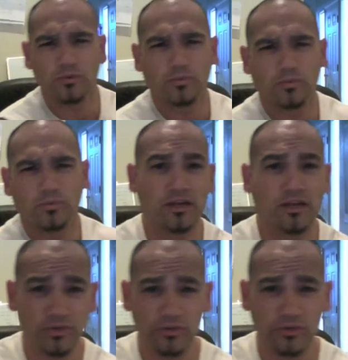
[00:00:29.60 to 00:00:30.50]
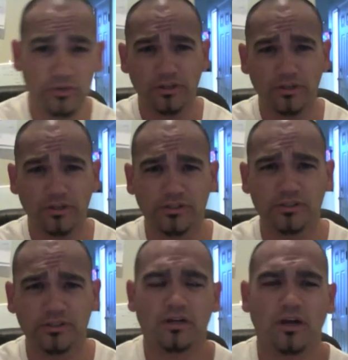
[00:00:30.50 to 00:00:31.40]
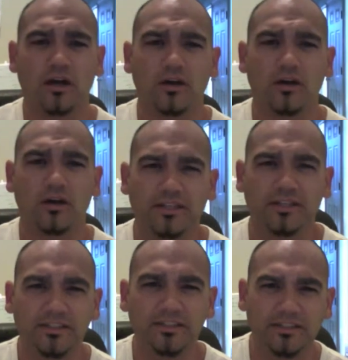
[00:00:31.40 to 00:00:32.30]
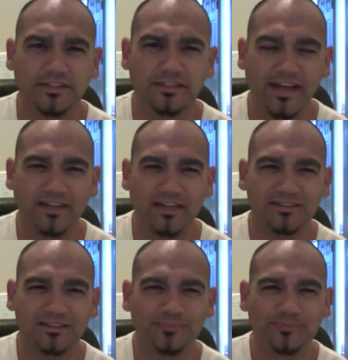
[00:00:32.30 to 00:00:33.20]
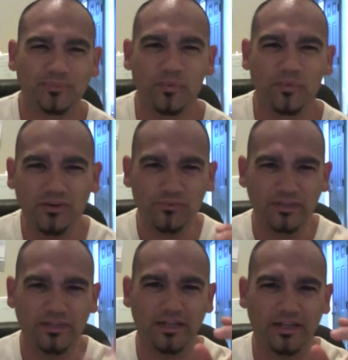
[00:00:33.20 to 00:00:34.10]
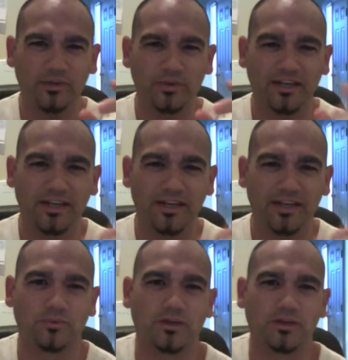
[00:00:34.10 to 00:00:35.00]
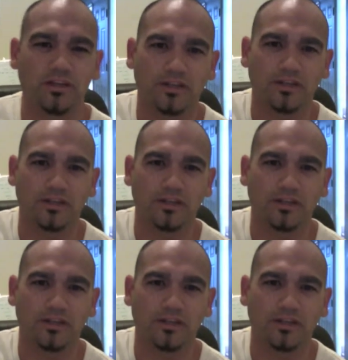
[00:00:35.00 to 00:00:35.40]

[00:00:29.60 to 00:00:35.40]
we got computers, but at the end of the day, we don't feel like we connect to one another.